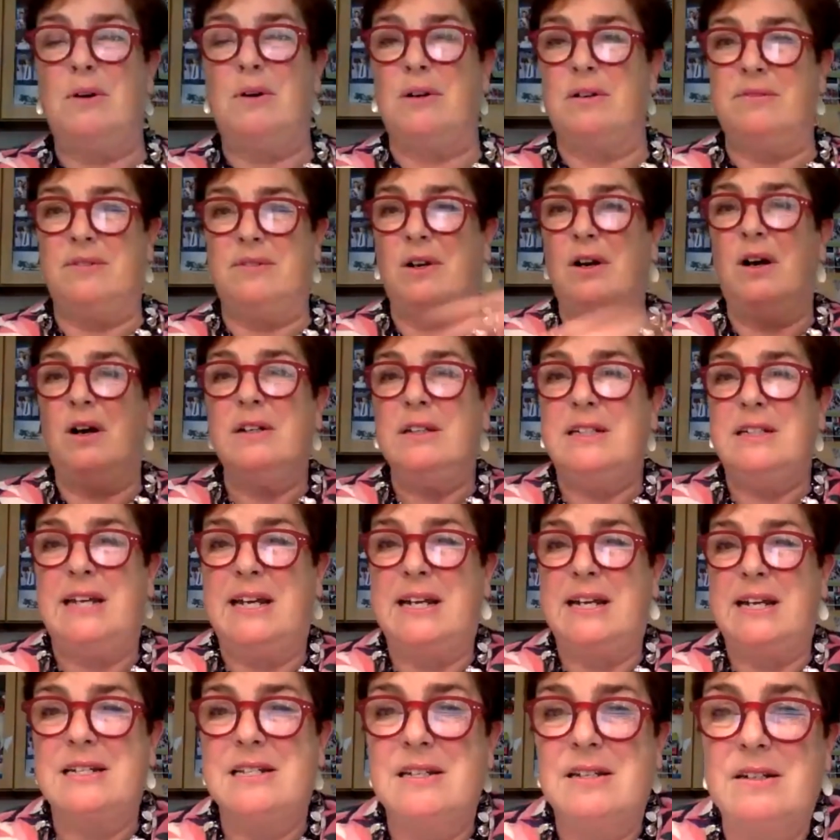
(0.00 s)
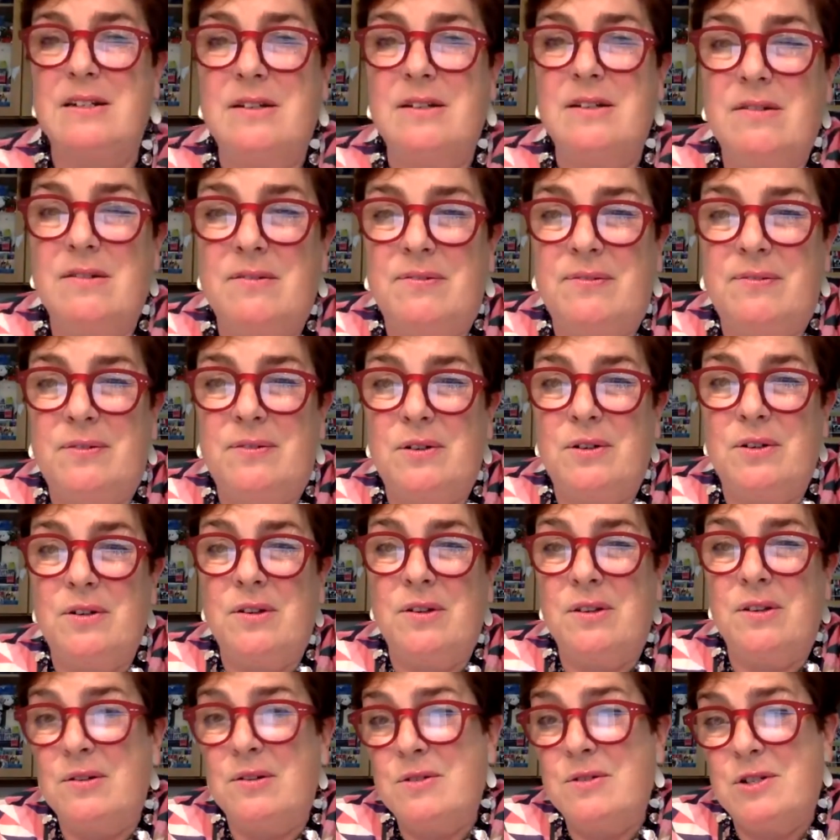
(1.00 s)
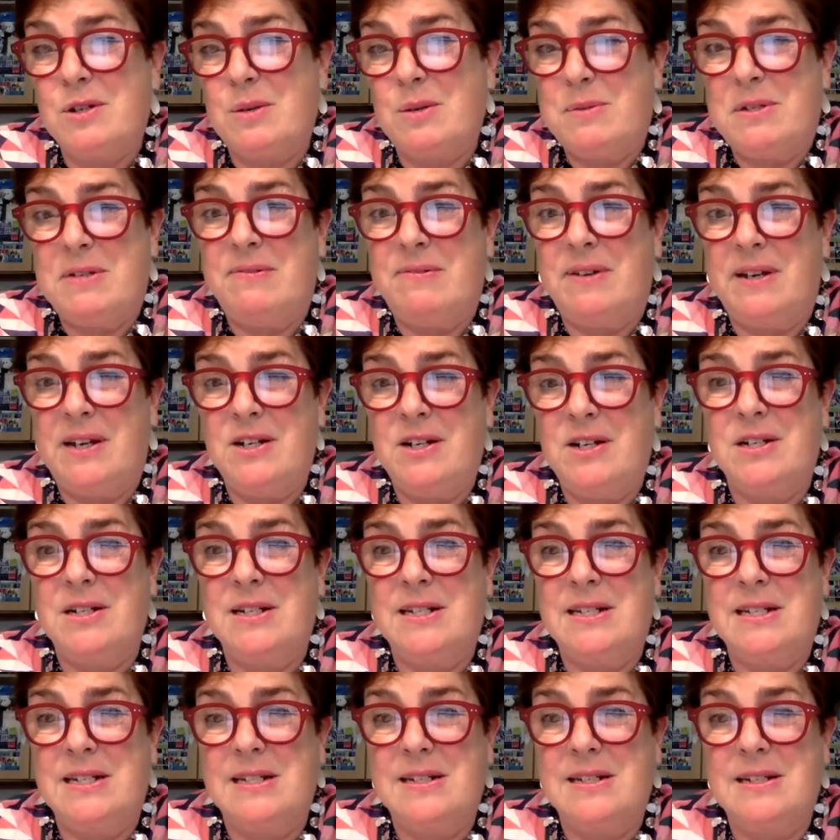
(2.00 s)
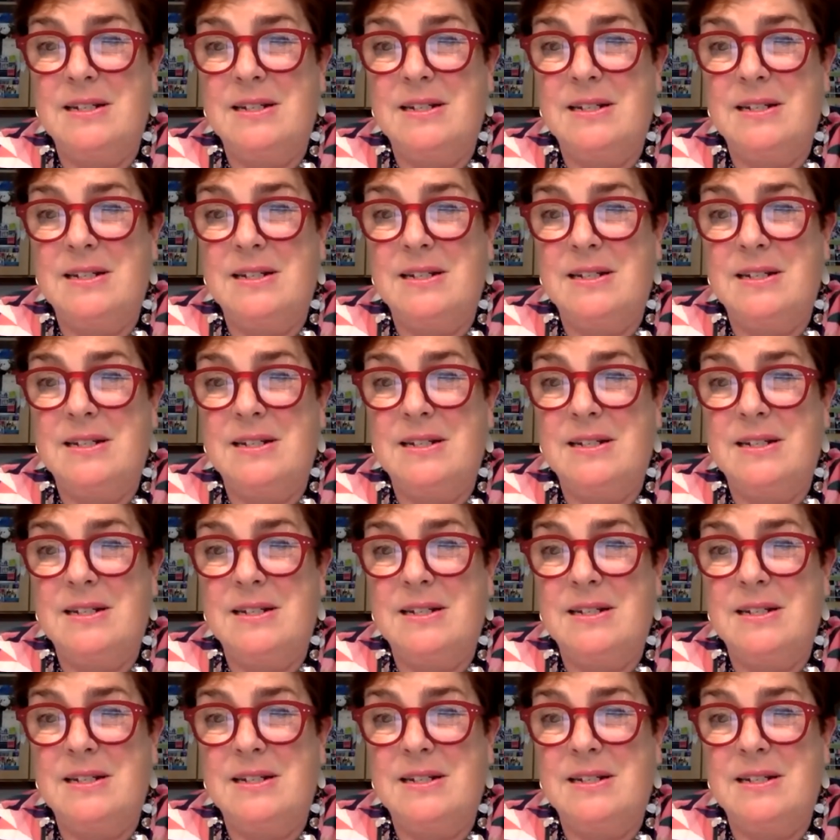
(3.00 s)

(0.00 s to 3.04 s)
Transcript: of a context for those observations.